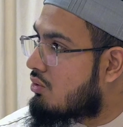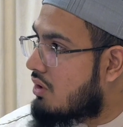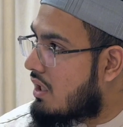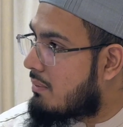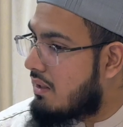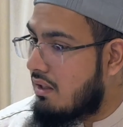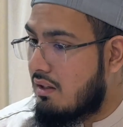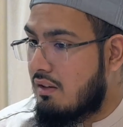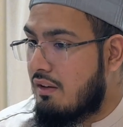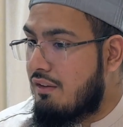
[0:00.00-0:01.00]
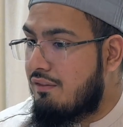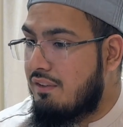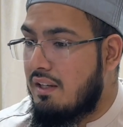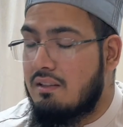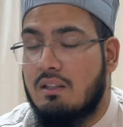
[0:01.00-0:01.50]
Talabi
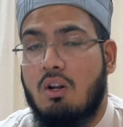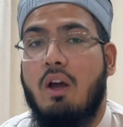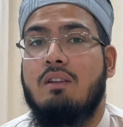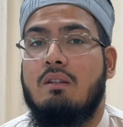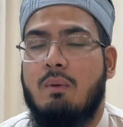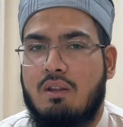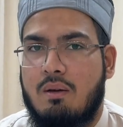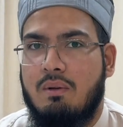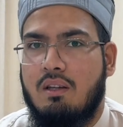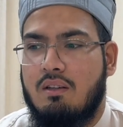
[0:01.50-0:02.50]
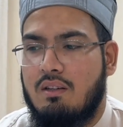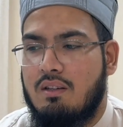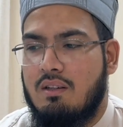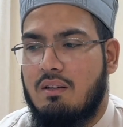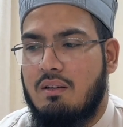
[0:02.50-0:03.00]
fi Dirayat al-Madhabi.
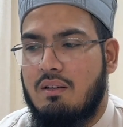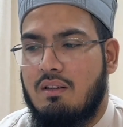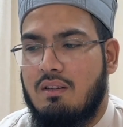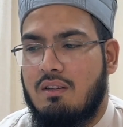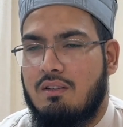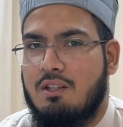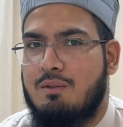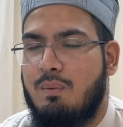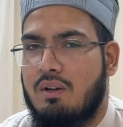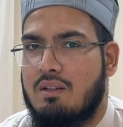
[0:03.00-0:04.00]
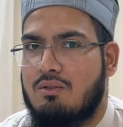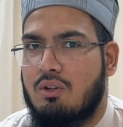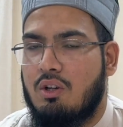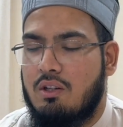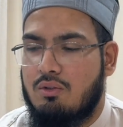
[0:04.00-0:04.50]
This book is
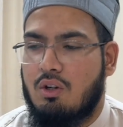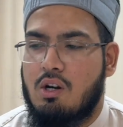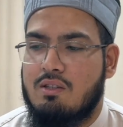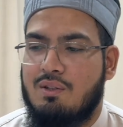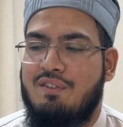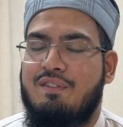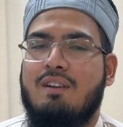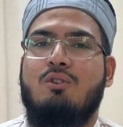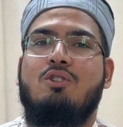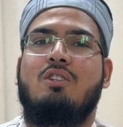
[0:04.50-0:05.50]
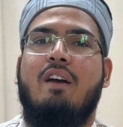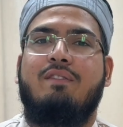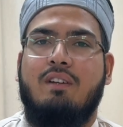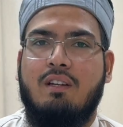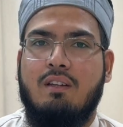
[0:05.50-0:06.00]
in regards to Fiqh
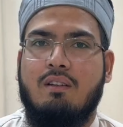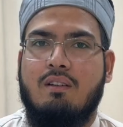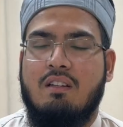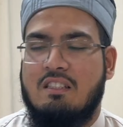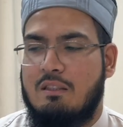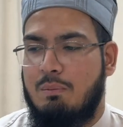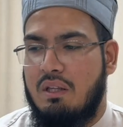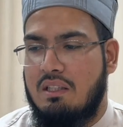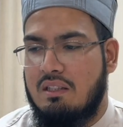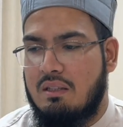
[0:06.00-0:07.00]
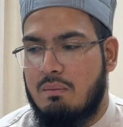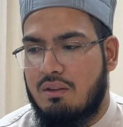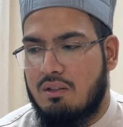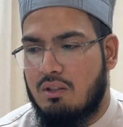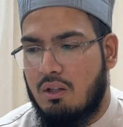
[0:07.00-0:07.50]
al-Shafi'i, explaining the
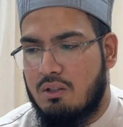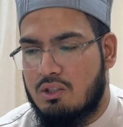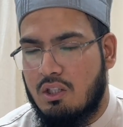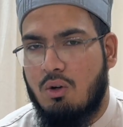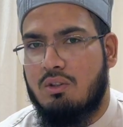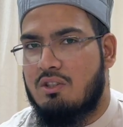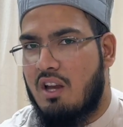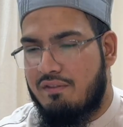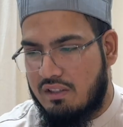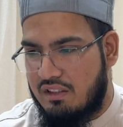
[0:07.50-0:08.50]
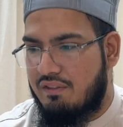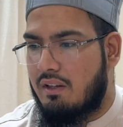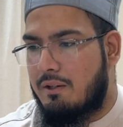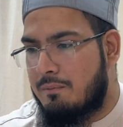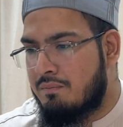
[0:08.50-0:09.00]
methodology or the Shafi'i fiqh.